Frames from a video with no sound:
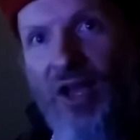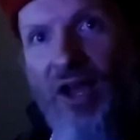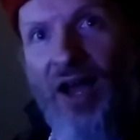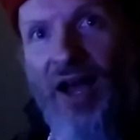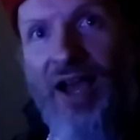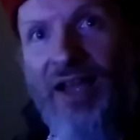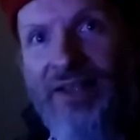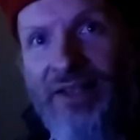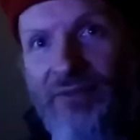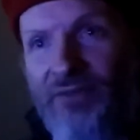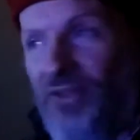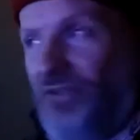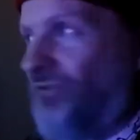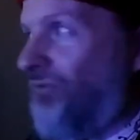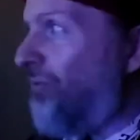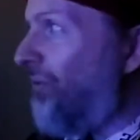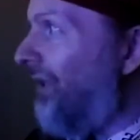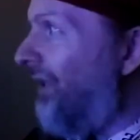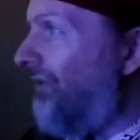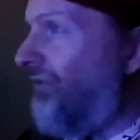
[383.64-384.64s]
I love
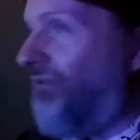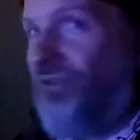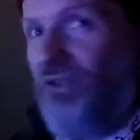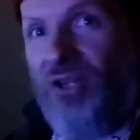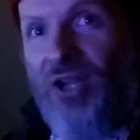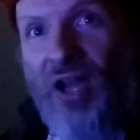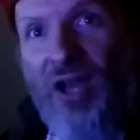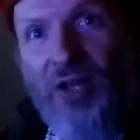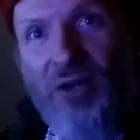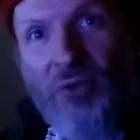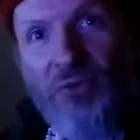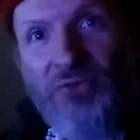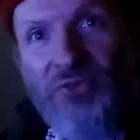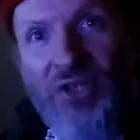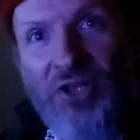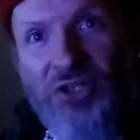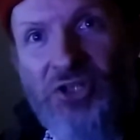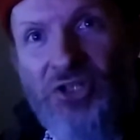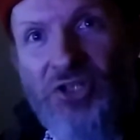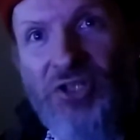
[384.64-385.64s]
this really staccato
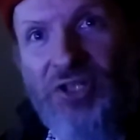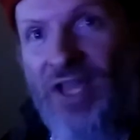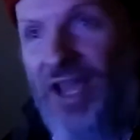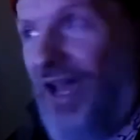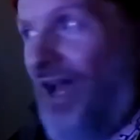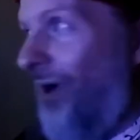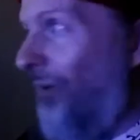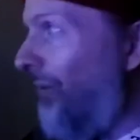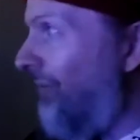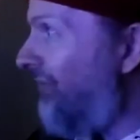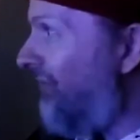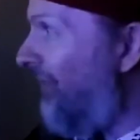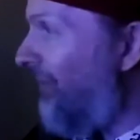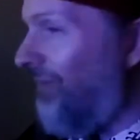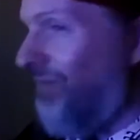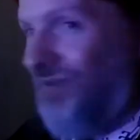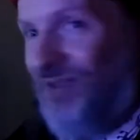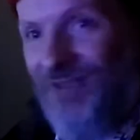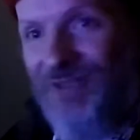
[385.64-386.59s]
section, yeah, with some.